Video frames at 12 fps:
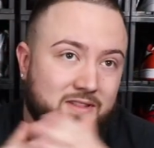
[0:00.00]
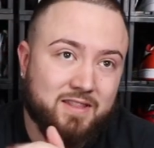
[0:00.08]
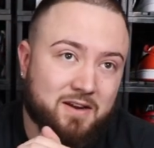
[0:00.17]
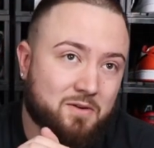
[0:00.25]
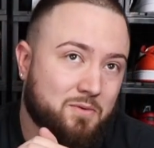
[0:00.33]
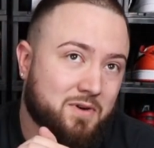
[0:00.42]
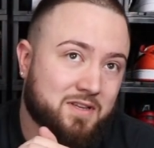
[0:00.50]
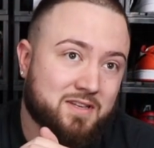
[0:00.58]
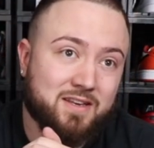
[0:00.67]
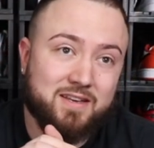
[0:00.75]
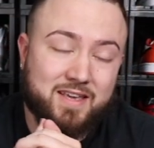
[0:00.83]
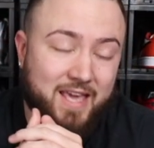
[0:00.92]
there
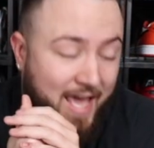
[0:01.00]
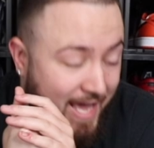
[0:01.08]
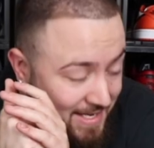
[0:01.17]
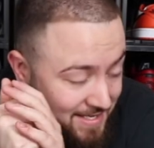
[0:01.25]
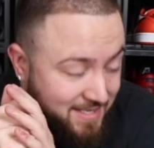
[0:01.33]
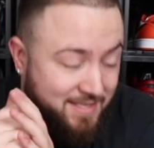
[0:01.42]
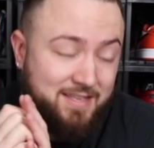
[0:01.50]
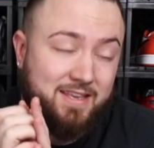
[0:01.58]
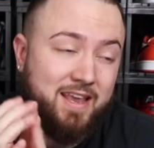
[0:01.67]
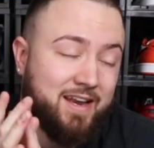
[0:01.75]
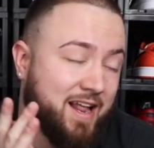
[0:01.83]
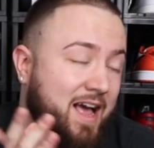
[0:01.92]
was cases,
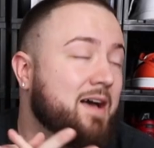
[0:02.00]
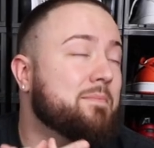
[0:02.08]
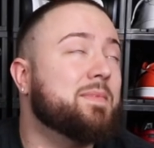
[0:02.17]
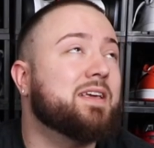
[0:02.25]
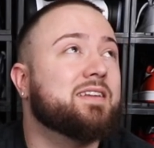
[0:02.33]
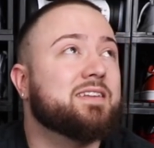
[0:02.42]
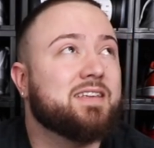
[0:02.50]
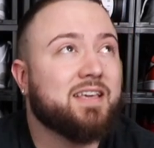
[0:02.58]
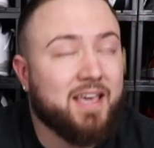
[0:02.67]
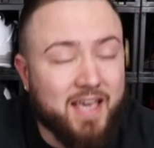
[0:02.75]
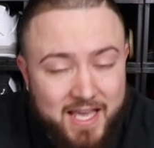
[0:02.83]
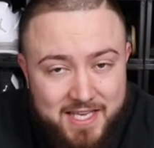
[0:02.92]
and I mean
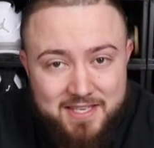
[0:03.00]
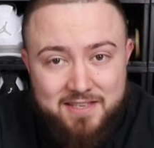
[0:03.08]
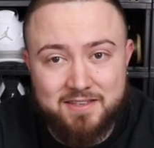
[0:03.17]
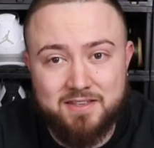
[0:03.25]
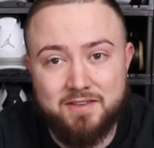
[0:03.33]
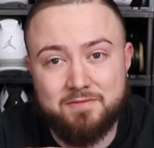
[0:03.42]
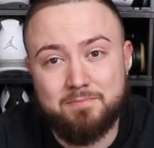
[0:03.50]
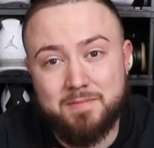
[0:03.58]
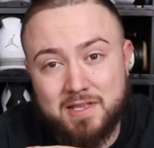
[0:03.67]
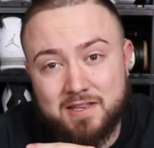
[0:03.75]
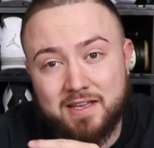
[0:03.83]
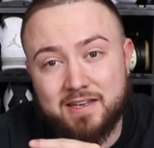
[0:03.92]
cases, of
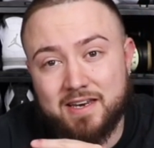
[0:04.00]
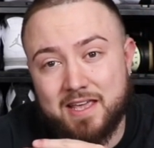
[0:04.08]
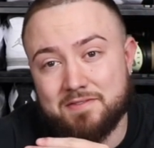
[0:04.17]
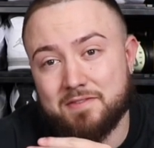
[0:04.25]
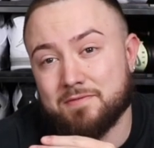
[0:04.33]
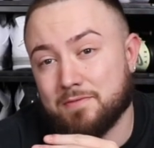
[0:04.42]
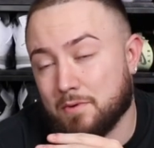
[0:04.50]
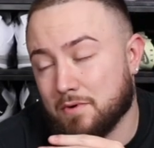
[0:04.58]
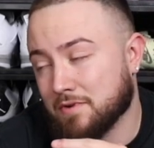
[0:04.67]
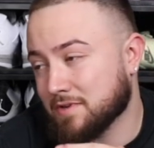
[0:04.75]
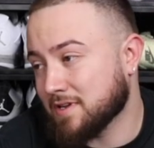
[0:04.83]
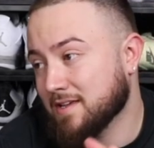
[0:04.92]
Midnight Navy
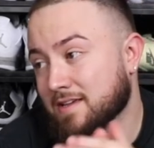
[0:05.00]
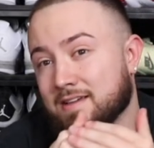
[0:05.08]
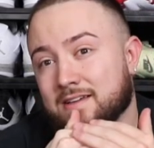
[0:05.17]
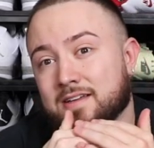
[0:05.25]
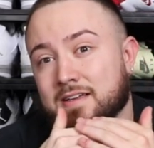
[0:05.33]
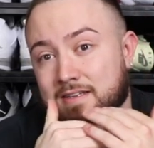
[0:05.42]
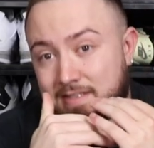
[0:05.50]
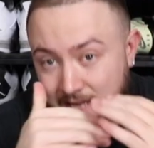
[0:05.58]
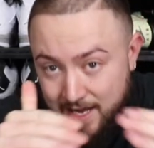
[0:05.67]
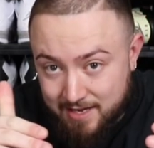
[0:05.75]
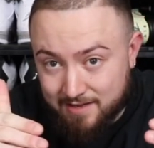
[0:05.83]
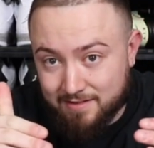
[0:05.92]
4s
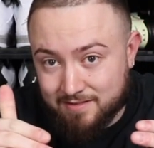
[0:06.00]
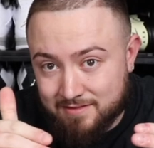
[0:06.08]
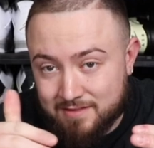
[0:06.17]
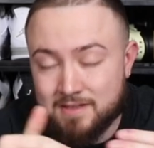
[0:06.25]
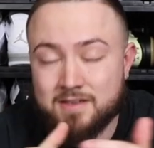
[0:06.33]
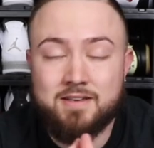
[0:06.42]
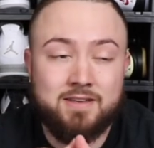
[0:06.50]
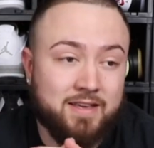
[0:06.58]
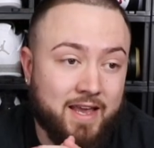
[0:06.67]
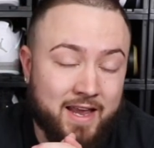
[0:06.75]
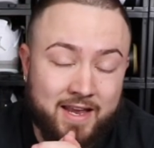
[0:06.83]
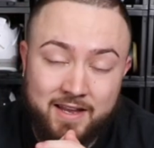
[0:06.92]
taken.
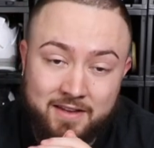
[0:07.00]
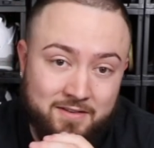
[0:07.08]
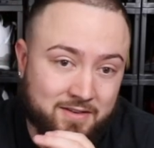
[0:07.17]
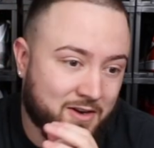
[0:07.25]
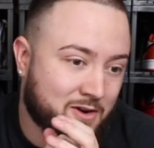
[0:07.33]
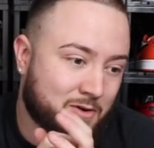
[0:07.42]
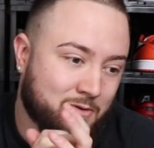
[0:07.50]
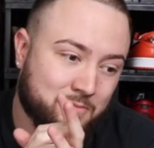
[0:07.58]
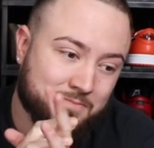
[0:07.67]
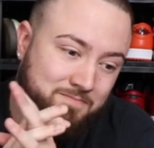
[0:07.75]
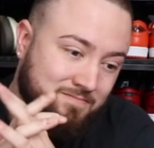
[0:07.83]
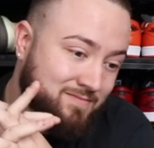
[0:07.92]
And you
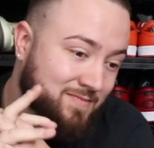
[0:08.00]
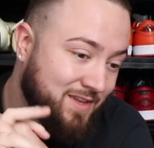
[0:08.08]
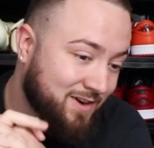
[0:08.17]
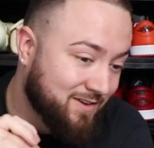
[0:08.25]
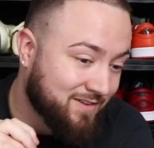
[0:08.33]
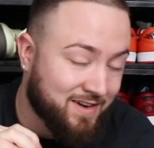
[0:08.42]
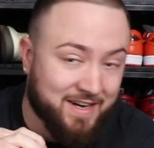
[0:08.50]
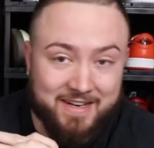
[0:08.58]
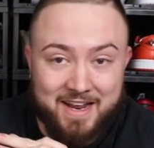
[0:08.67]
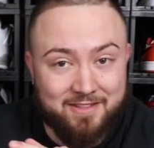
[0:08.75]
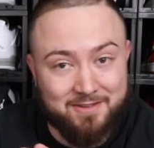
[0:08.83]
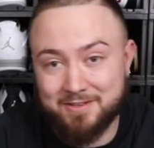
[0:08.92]
know, they're right
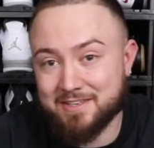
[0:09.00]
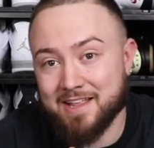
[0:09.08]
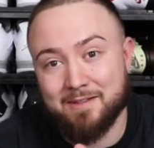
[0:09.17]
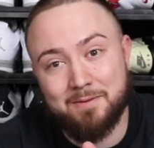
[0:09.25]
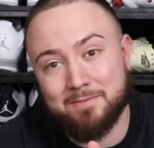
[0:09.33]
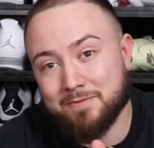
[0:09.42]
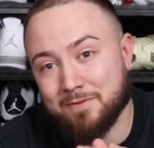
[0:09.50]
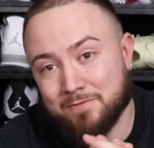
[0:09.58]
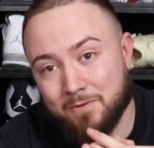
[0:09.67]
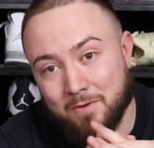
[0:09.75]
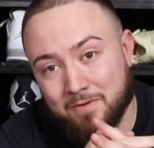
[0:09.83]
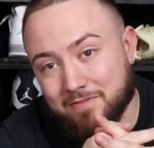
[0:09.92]
now, they're selling them for
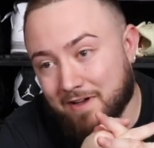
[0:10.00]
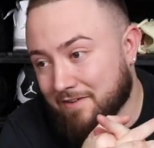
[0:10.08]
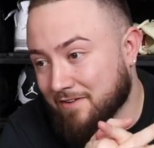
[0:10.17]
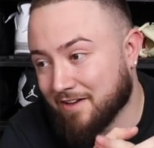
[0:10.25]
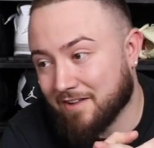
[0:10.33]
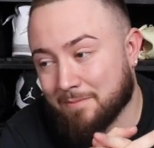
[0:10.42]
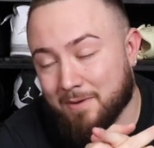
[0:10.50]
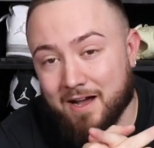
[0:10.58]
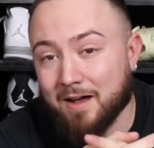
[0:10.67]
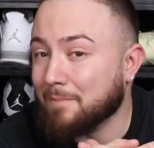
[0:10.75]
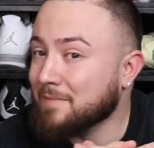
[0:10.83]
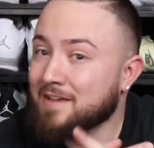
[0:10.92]
$400 to $500 a
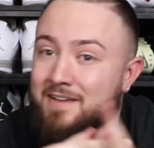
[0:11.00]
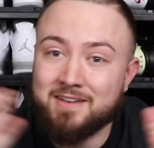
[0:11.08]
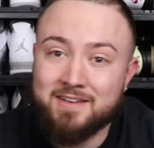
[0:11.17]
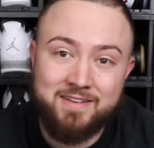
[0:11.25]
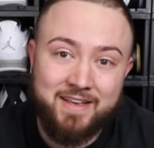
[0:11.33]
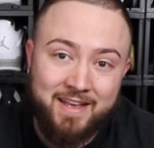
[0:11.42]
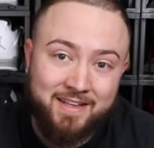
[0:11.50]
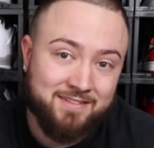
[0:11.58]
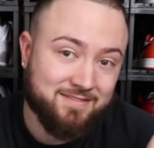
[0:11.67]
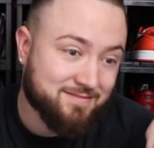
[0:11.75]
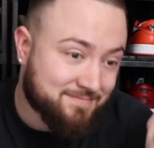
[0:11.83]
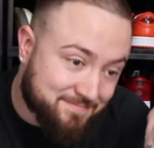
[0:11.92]
pop.
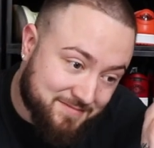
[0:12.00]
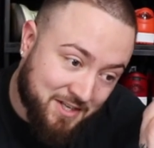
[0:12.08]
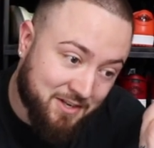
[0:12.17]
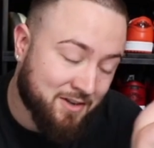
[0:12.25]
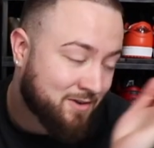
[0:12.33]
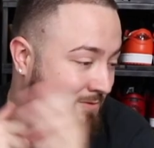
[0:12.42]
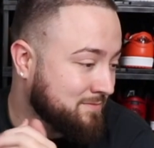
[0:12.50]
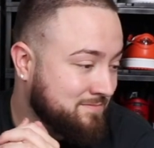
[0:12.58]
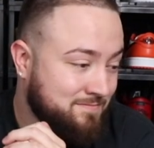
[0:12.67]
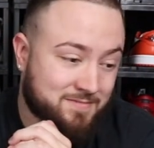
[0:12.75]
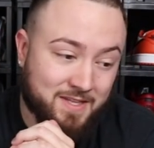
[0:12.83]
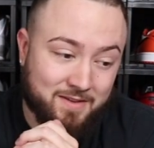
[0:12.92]
And you know,
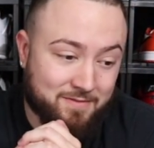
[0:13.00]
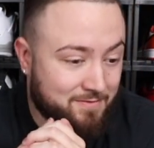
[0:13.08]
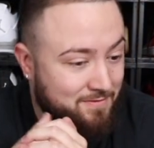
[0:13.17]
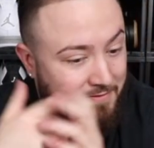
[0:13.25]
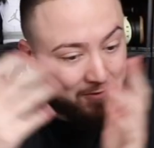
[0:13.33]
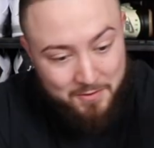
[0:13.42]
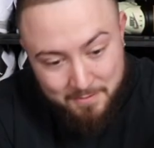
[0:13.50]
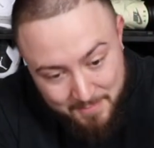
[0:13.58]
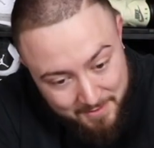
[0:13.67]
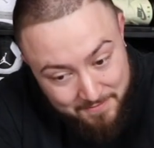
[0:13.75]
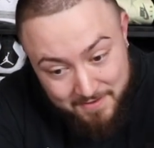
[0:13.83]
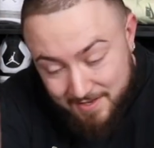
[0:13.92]
if you're in the
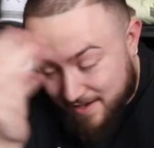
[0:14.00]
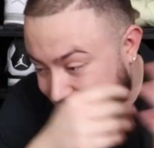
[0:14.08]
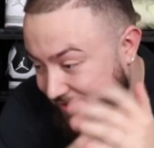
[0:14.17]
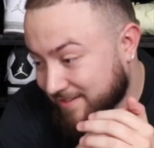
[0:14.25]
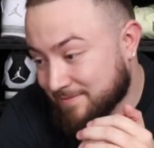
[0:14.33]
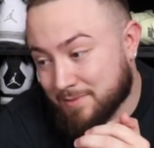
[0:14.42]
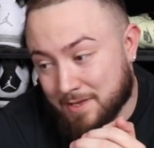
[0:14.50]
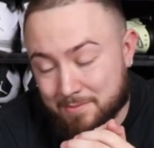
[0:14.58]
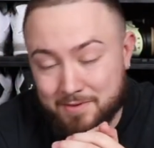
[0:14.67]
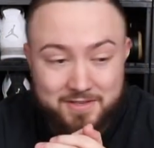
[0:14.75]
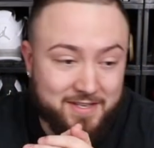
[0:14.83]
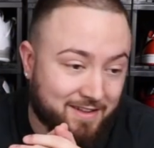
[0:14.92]
Memphis area and
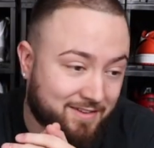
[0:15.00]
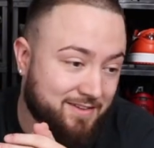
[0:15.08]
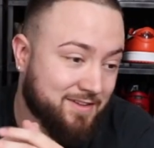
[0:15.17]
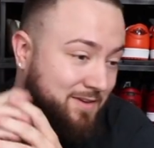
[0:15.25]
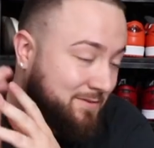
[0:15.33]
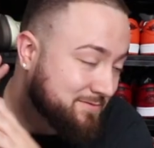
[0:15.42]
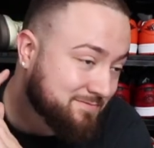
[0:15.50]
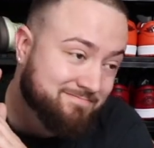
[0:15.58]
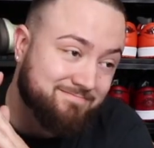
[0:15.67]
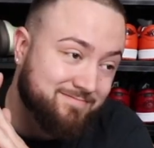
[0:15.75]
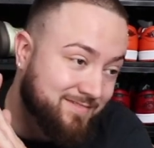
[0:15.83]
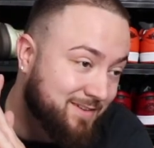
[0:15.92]
people are selling stuff
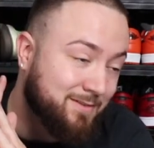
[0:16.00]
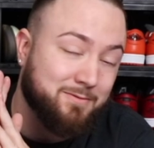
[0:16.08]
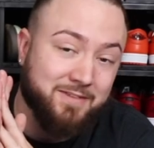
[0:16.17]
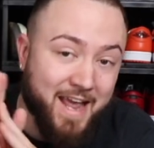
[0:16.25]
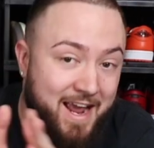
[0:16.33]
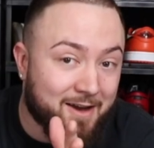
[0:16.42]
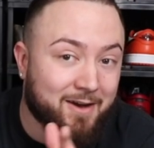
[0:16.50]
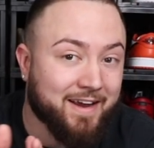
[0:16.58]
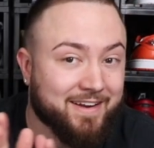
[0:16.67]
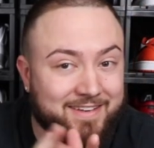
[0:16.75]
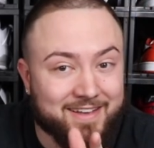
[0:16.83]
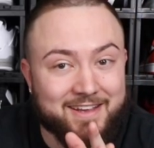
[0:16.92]
now,
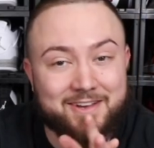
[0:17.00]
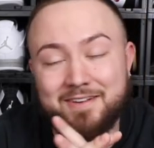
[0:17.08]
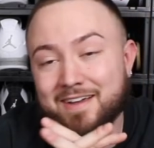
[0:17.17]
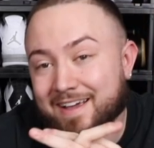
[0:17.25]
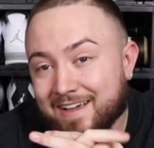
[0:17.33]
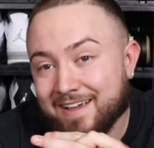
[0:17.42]
I can tell you,